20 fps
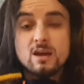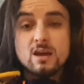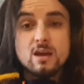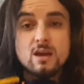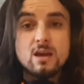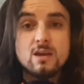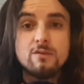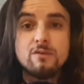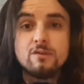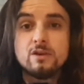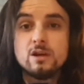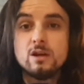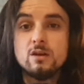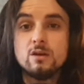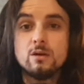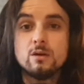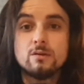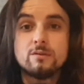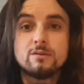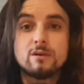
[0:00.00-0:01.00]
If you
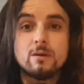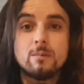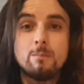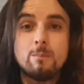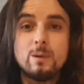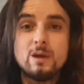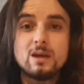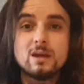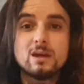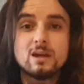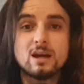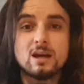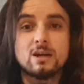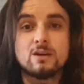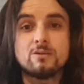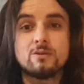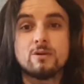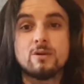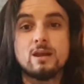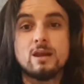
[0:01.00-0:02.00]
love a bit of
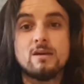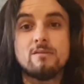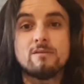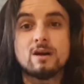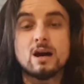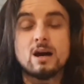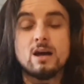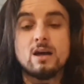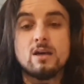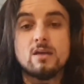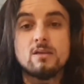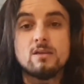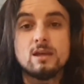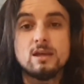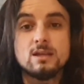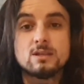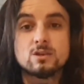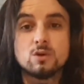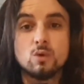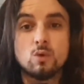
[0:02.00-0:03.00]
kangaroo leather,
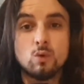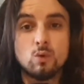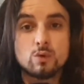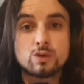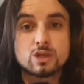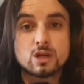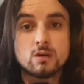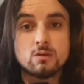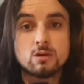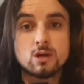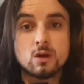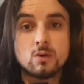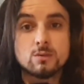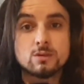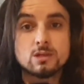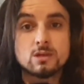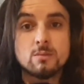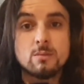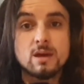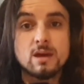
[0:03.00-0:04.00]
these are also going
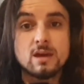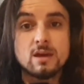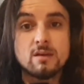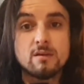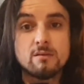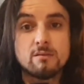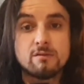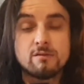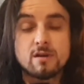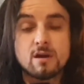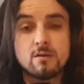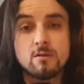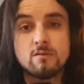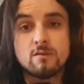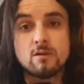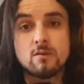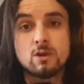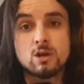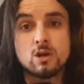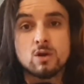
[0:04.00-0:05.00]
to be very,
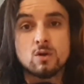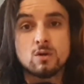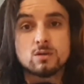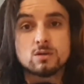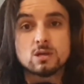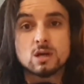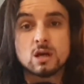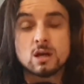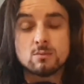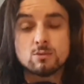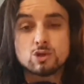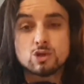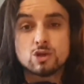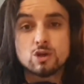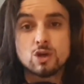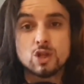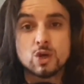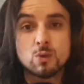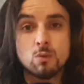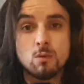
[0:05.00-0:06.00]
very nice, and I'm
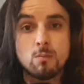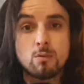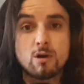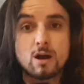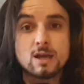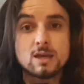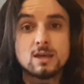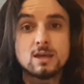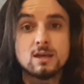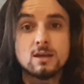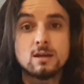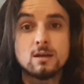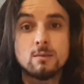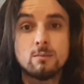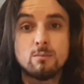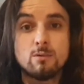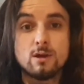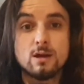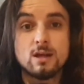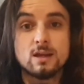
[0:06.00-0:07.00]
sure they will break in
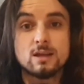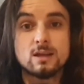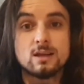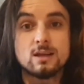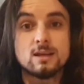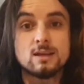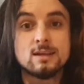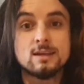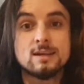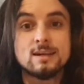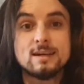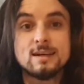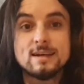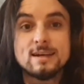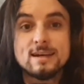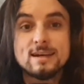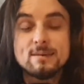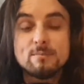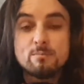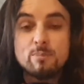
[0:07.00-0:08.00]
brilliantly.
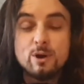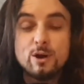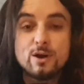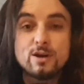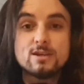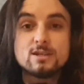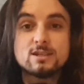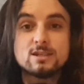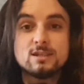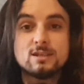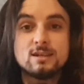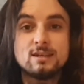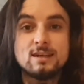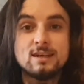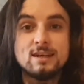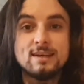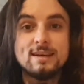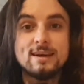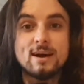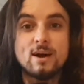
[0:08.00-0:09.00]

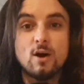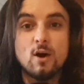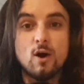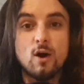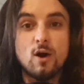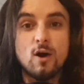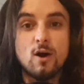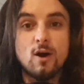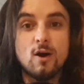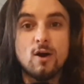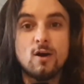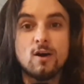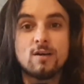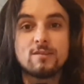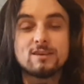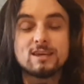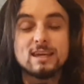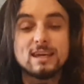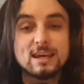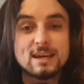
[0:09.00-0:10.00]
Personally,
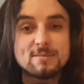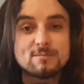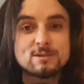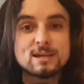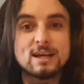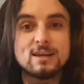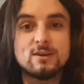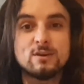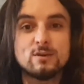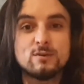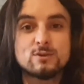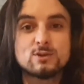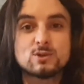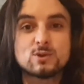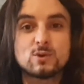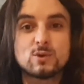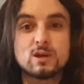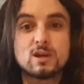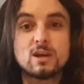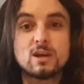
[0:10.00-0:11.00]
I've kept that love story